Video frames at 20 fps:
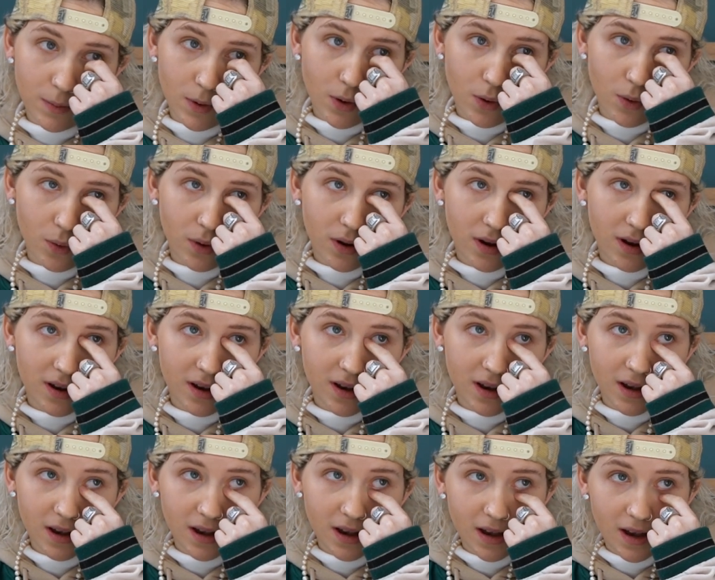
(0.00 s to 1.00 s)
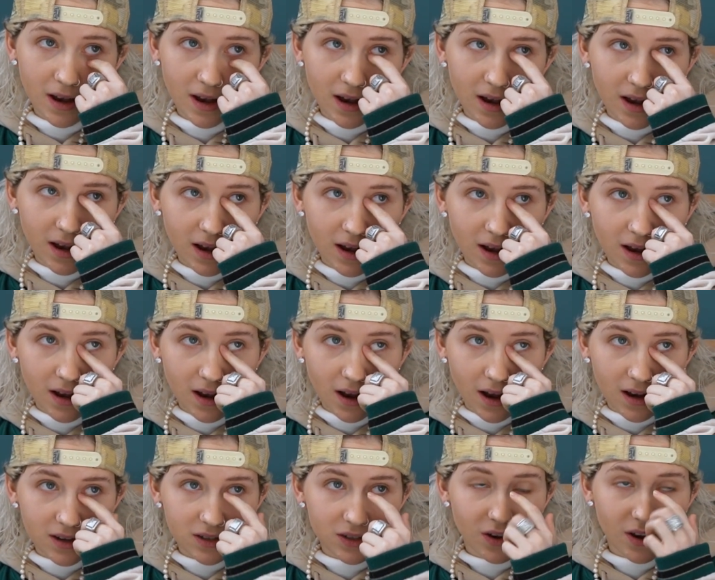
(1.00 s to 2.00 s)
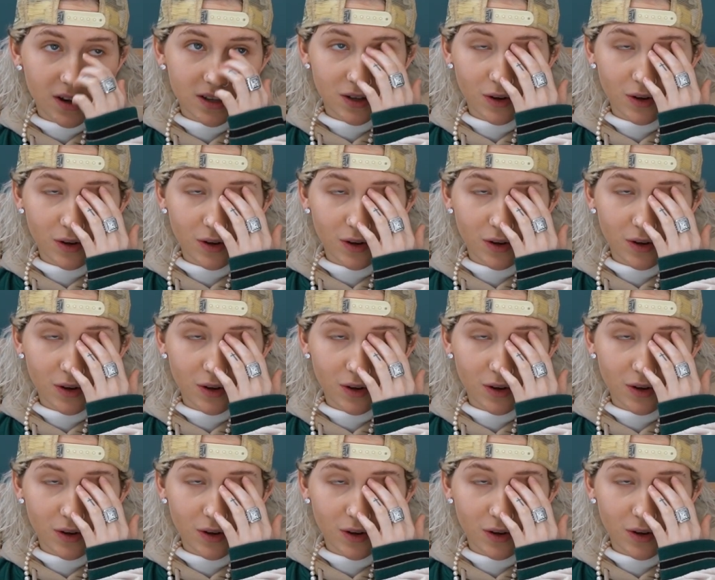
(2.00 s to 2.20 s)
Well, I started